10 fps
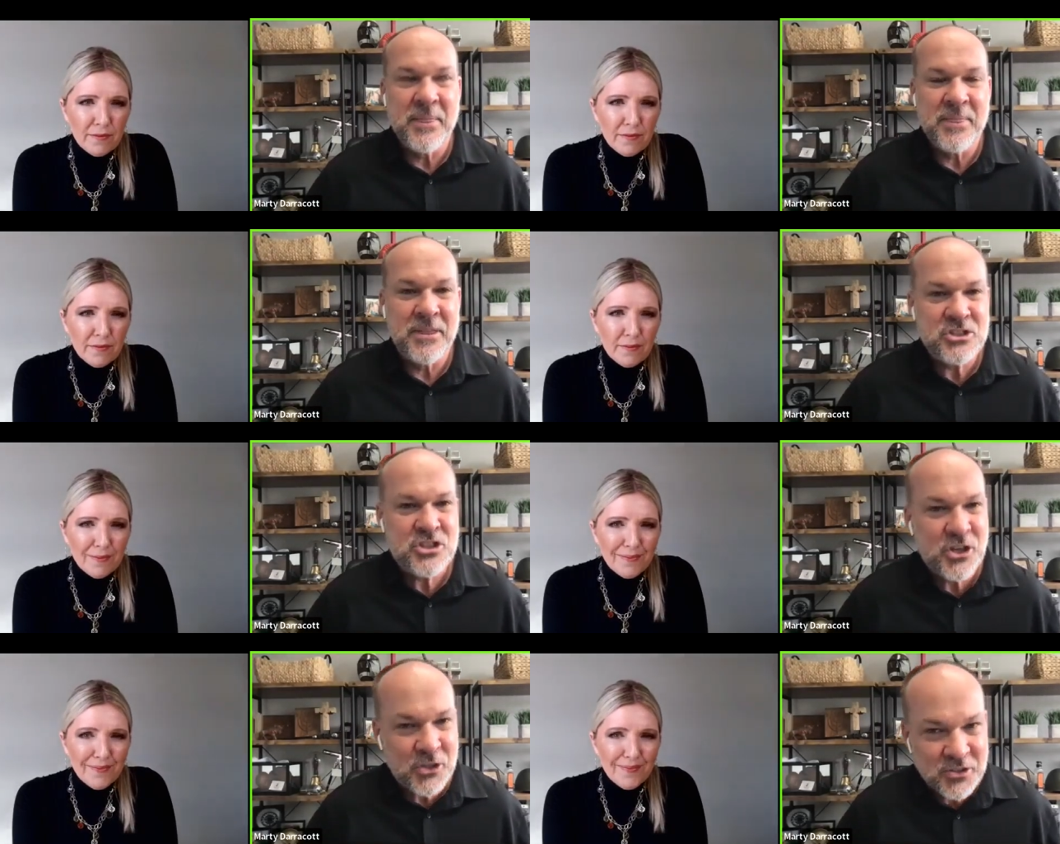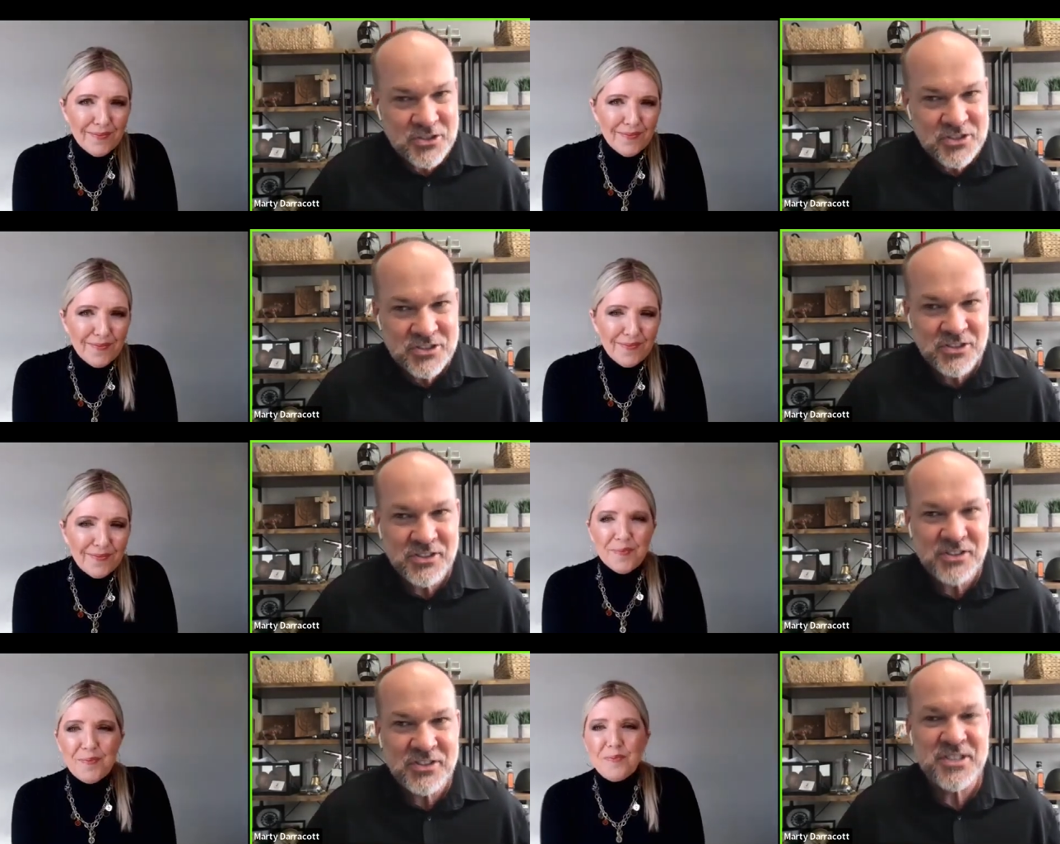Speaker 1: the church
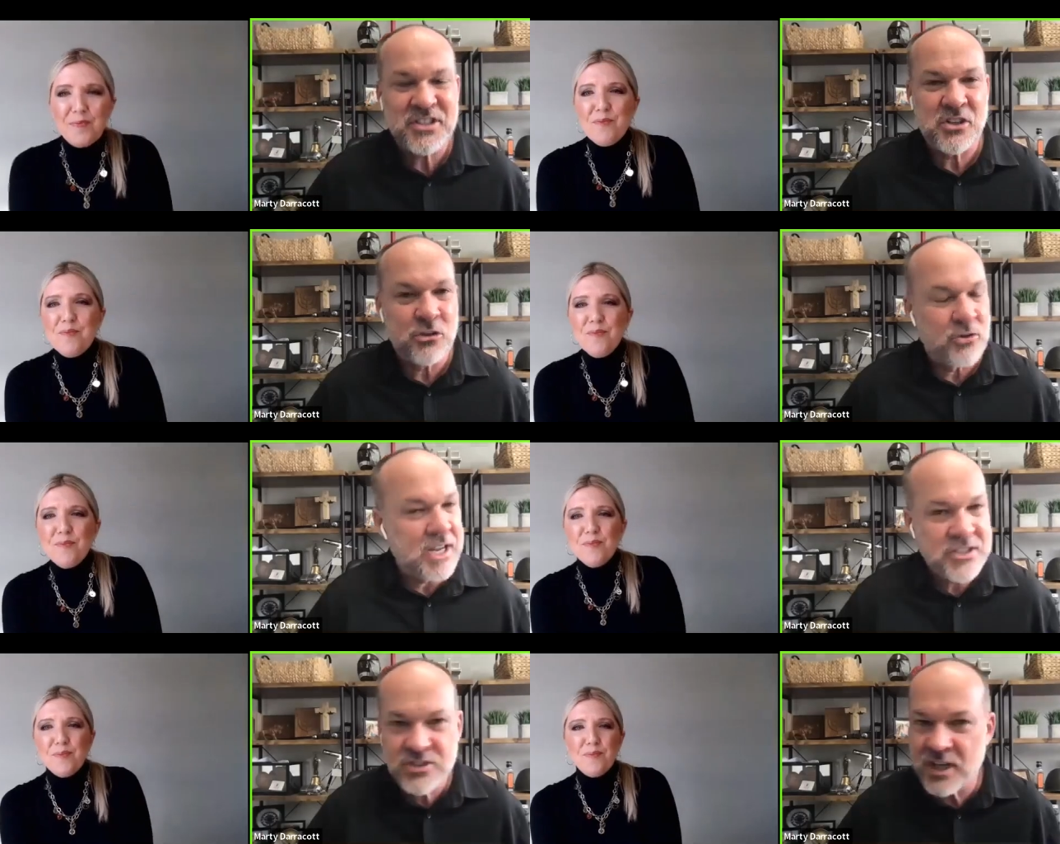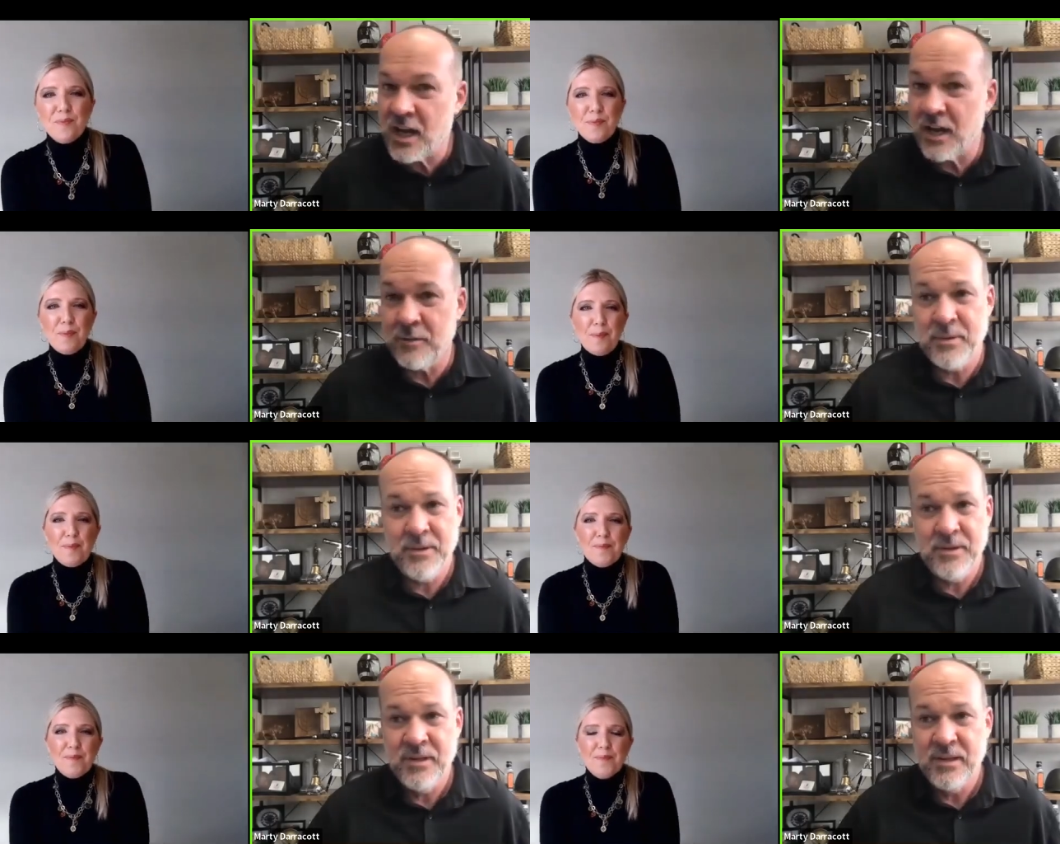does a great job
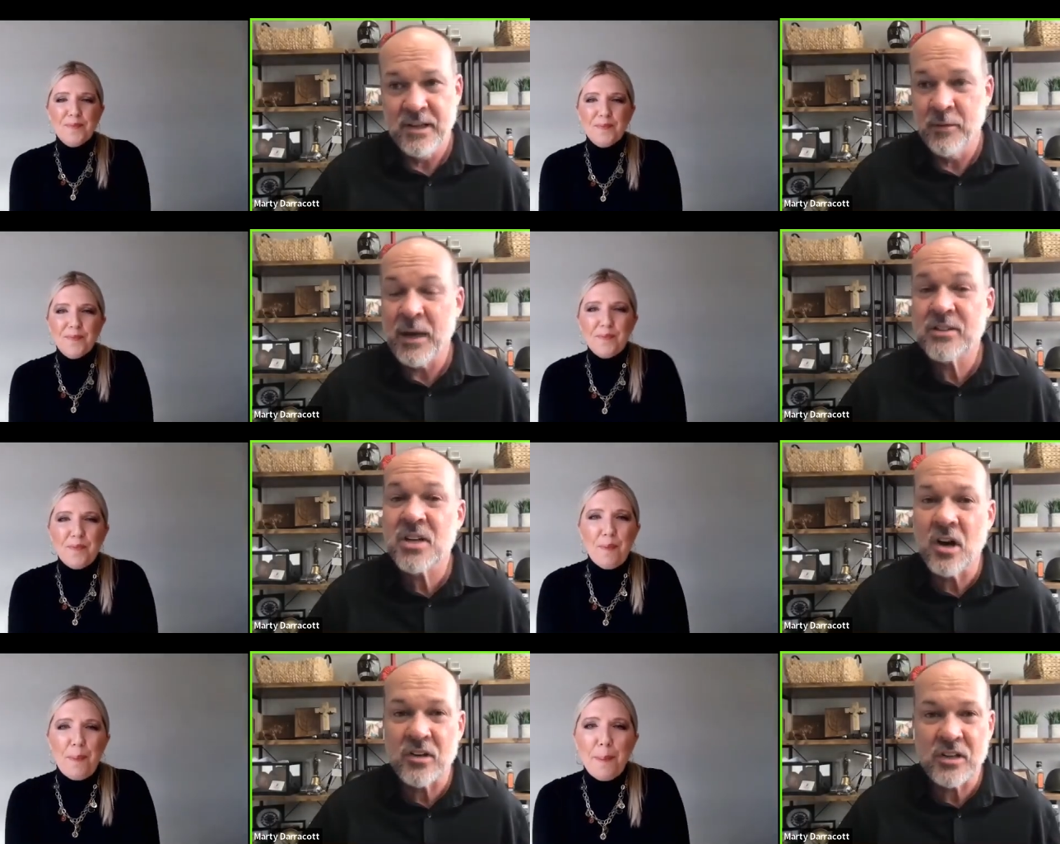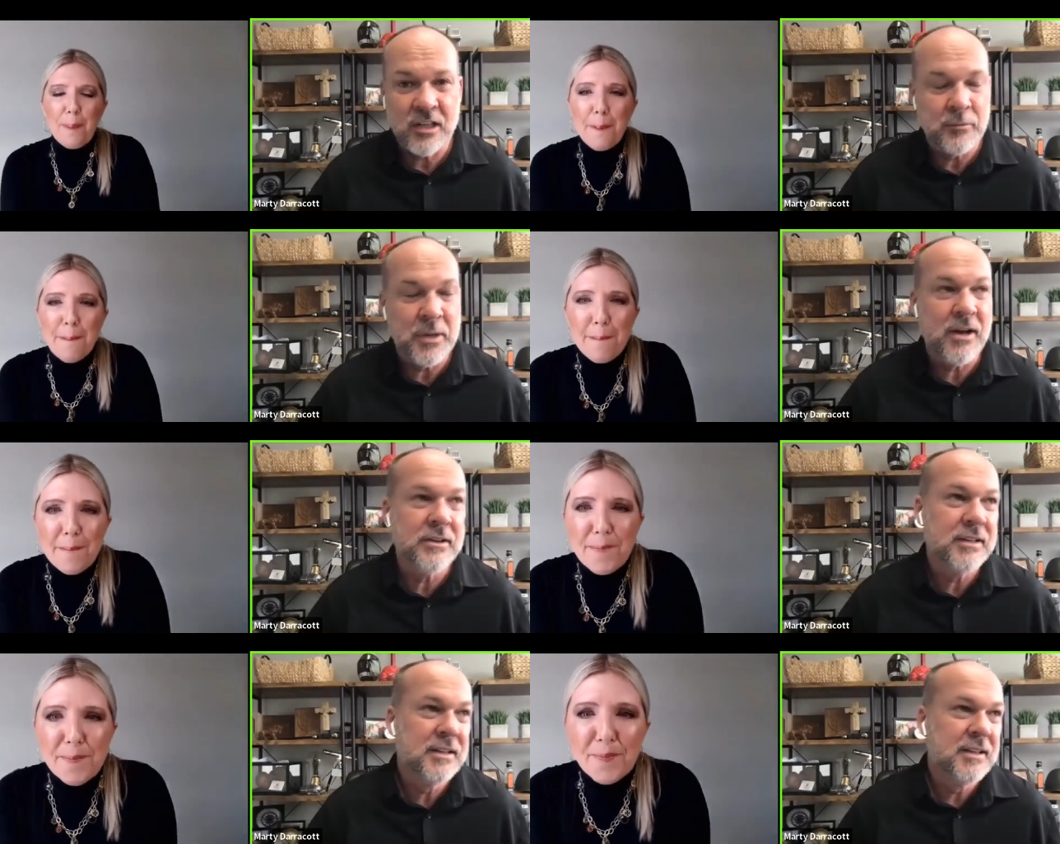about talking about